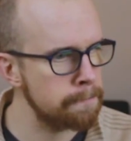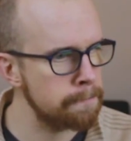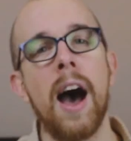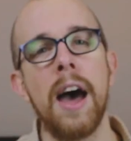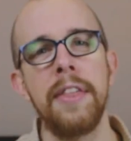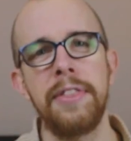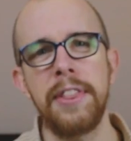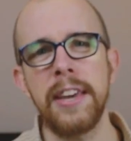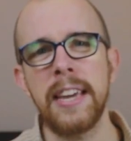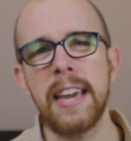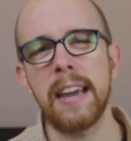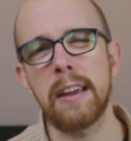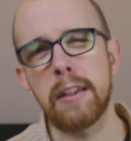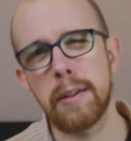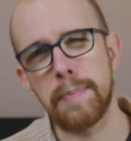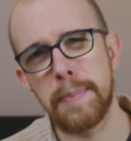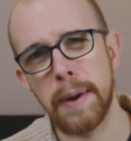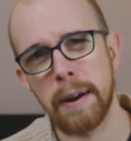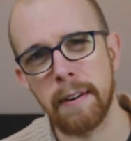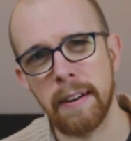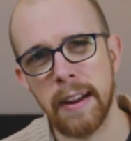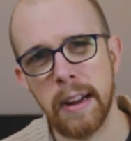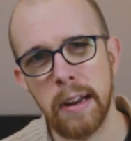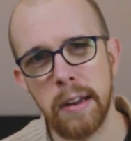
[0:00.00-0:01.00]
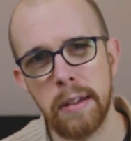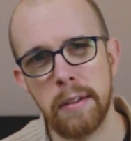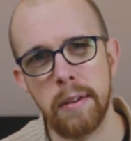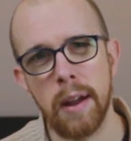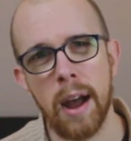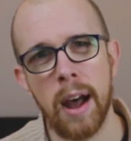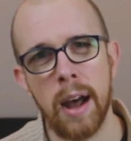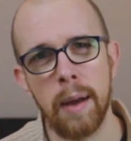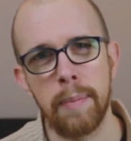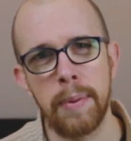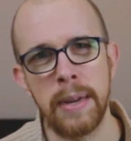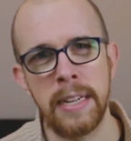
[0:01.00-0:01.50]
I think experienced
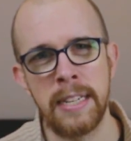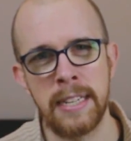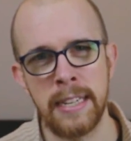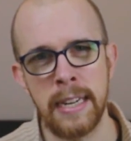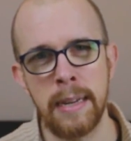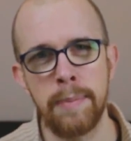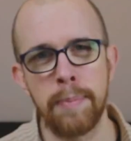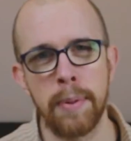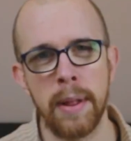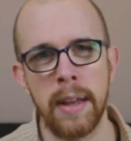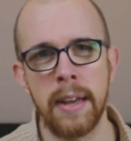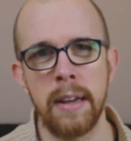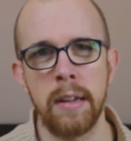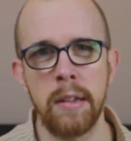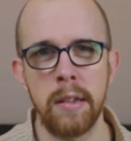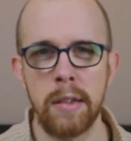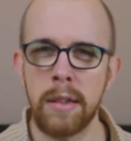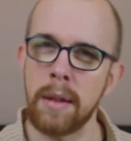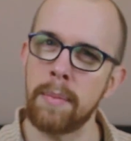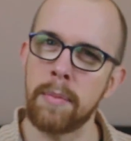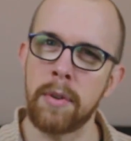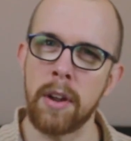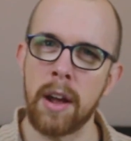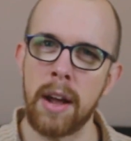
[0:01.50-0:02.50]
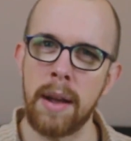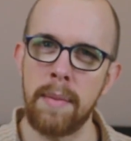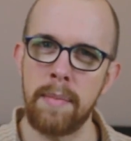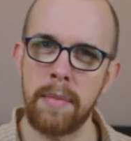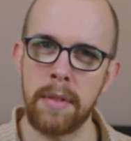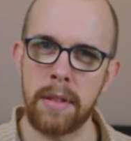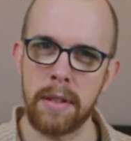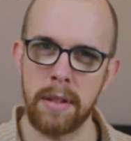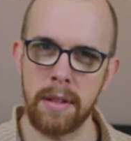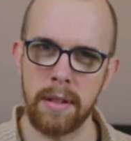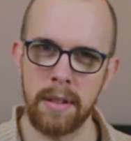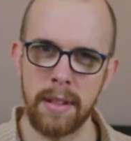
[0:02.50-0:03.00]
RPG players
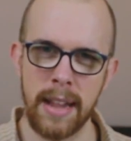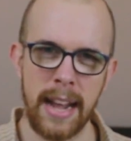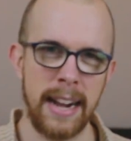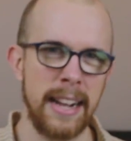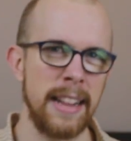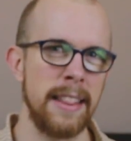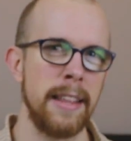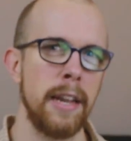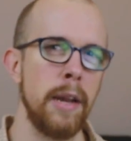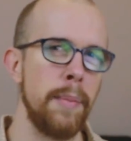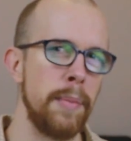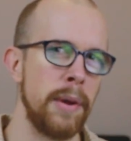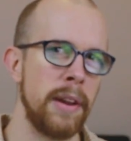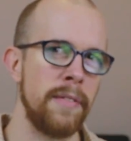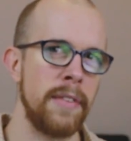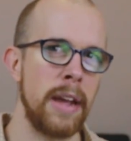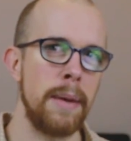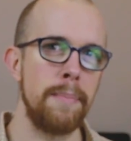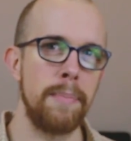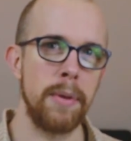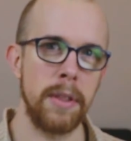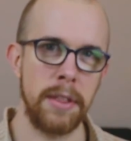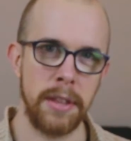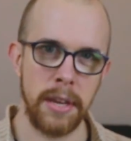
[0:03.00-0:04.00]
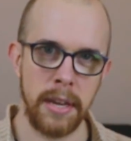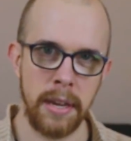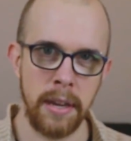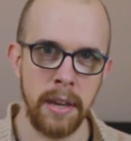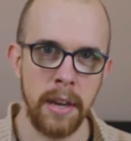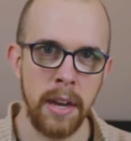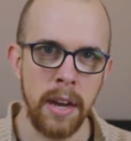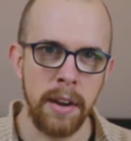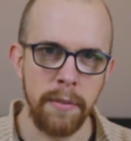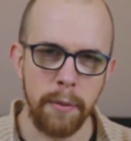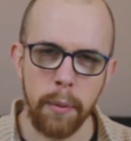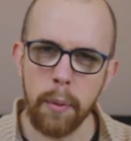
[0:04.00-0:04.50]
sometimes lack a little bit of empathy
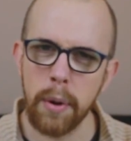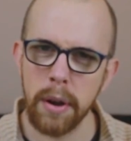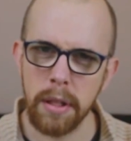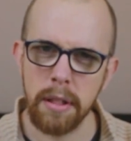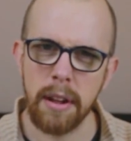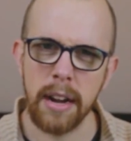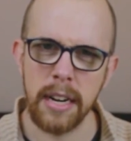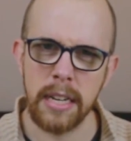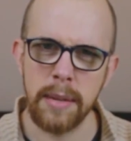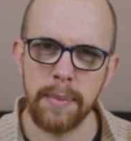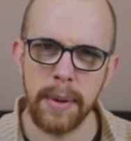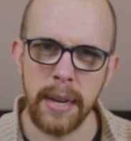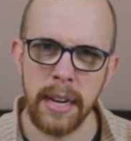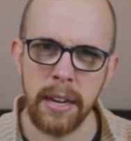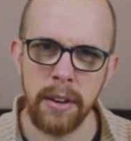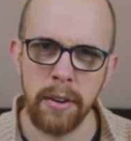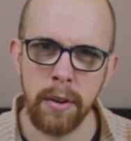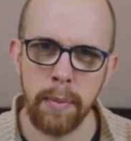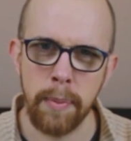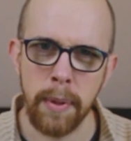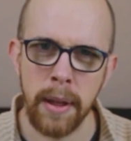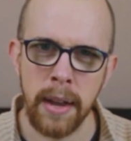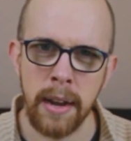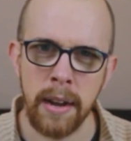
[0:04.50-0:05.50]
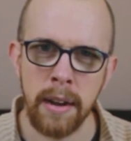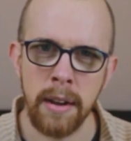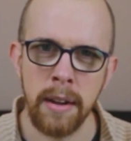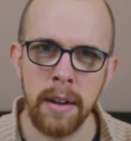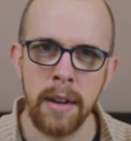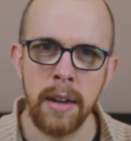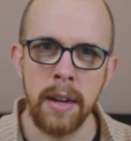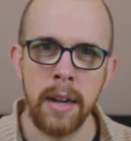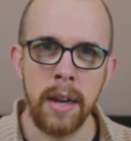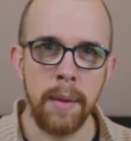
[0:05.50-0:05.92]
for what it's like to be a new player.